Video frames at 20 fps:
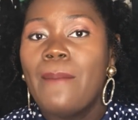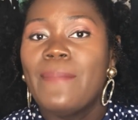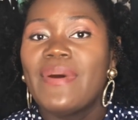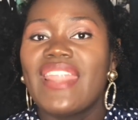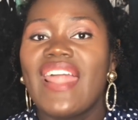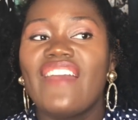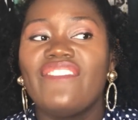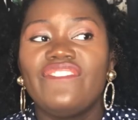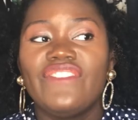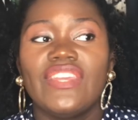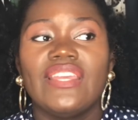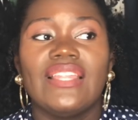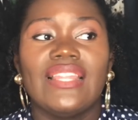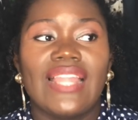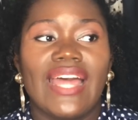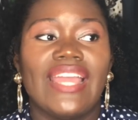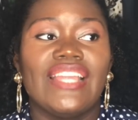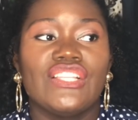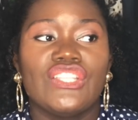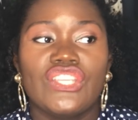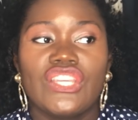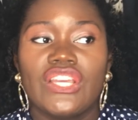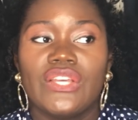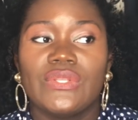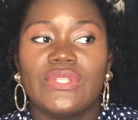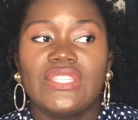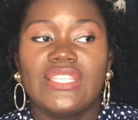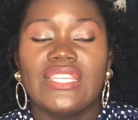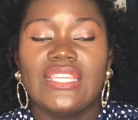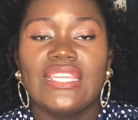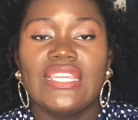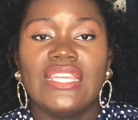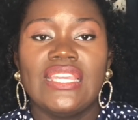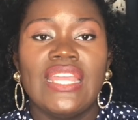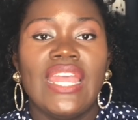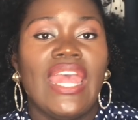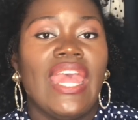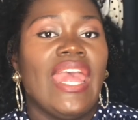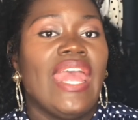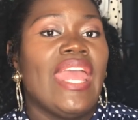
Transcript: but I feel like Chelsea